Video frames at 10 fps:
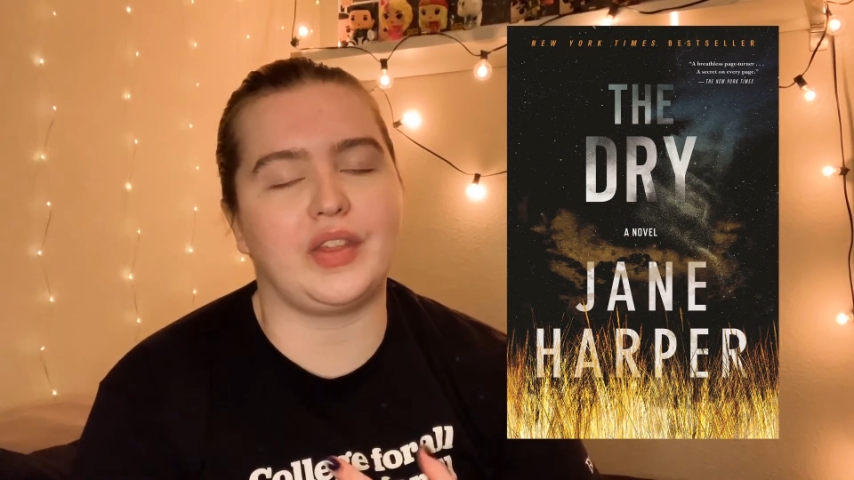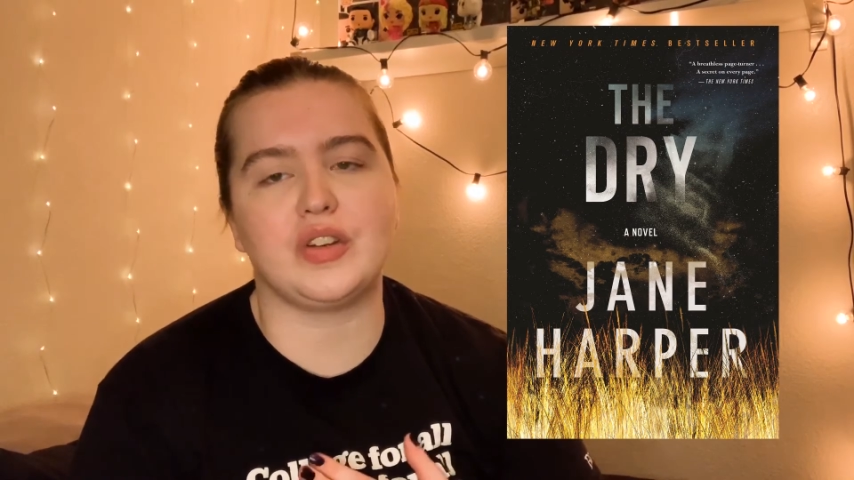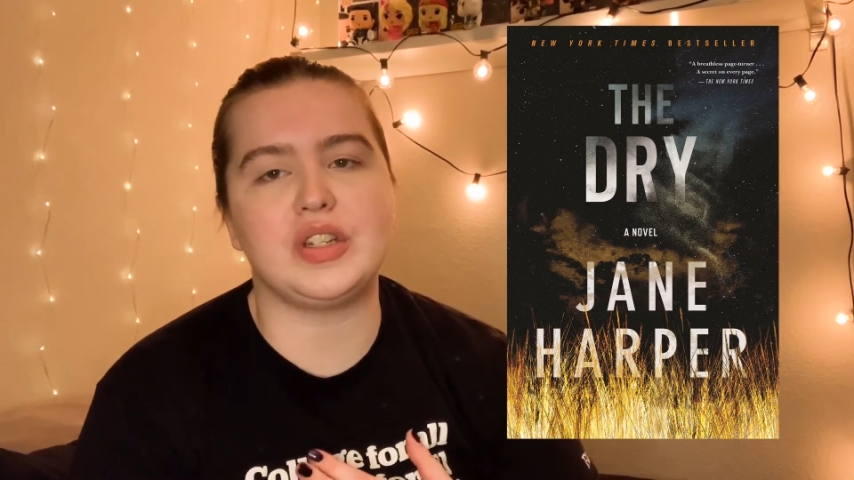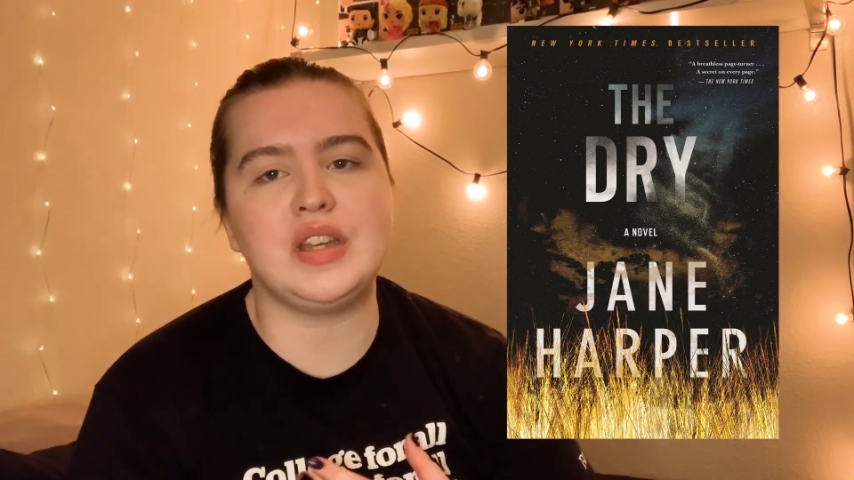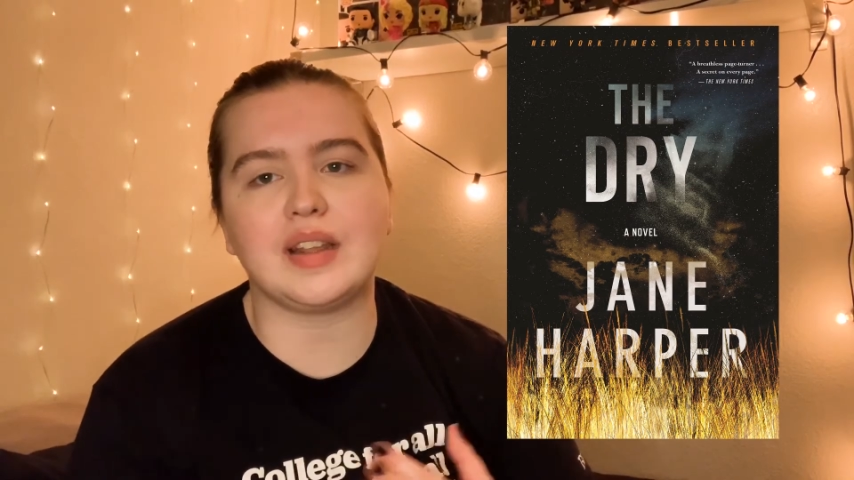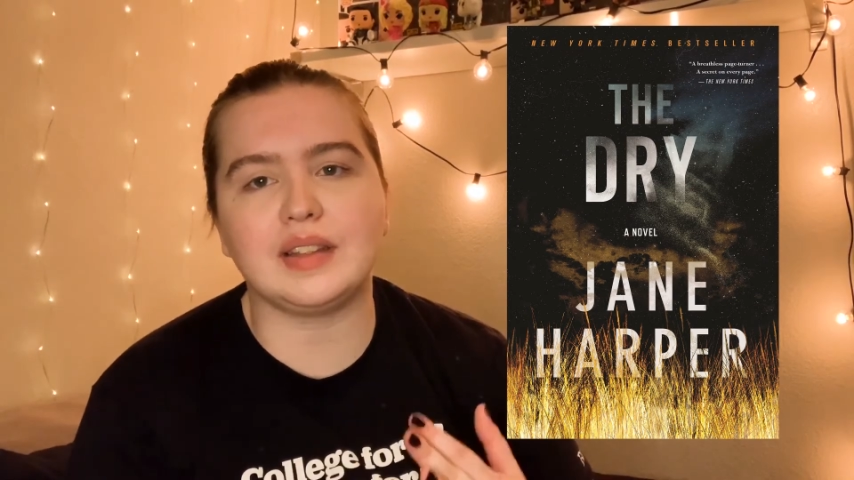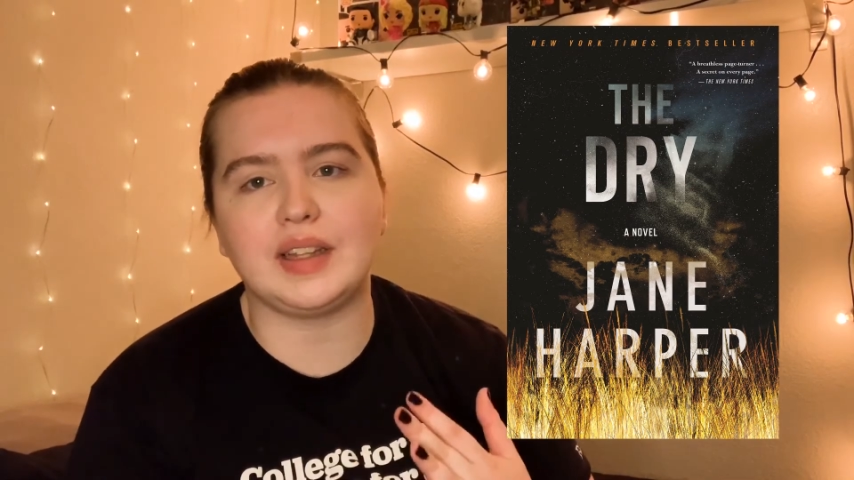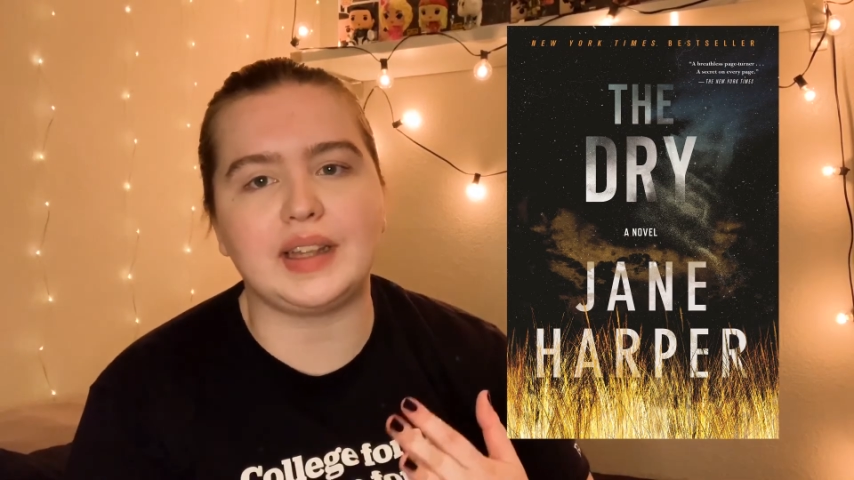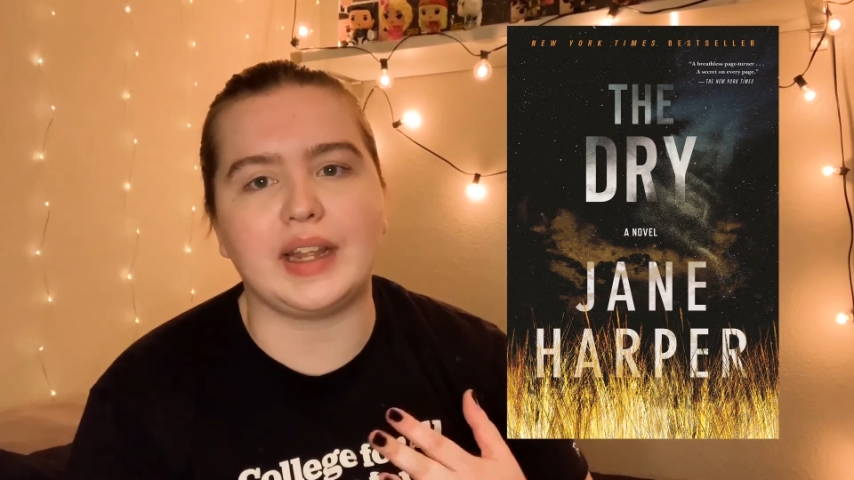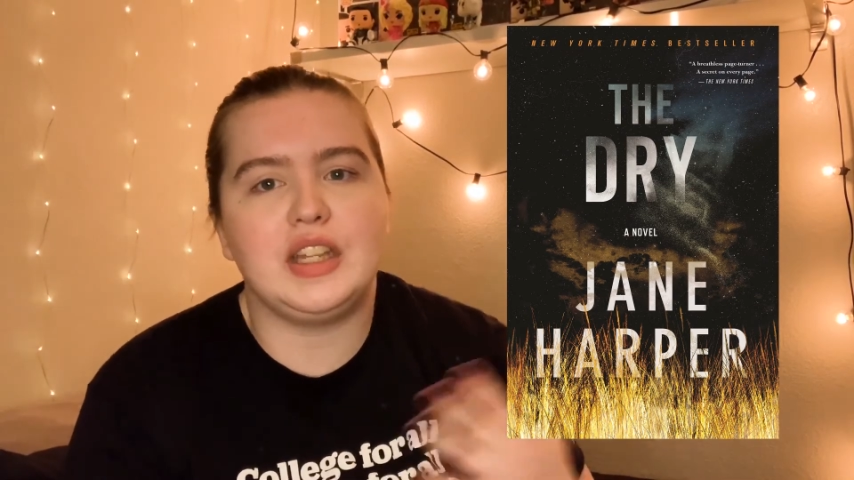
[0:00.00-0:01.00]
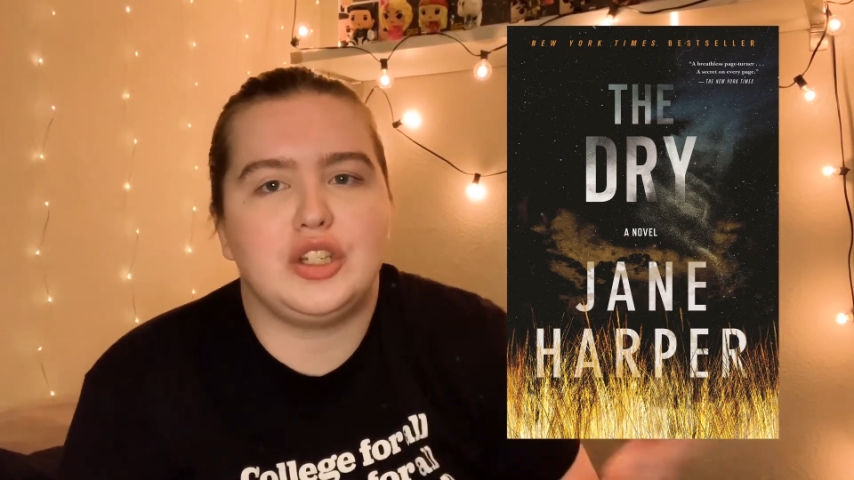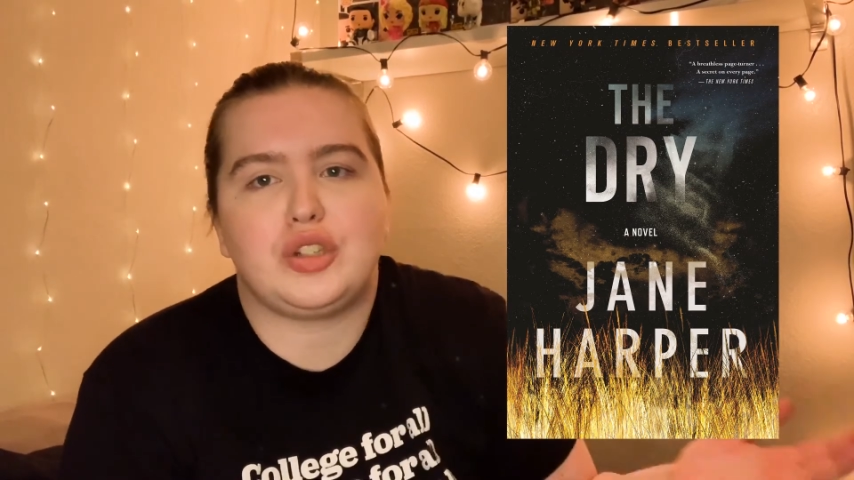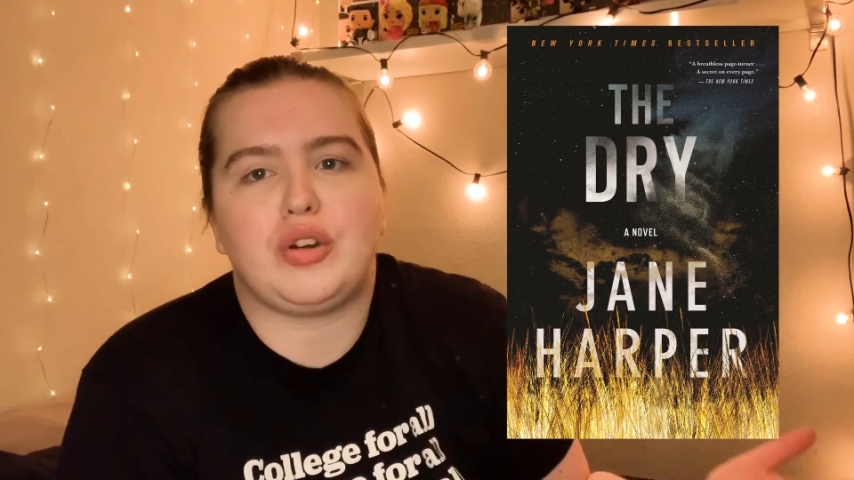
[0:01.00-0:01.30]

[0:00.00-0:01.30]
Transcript: There's nothing like that. He's just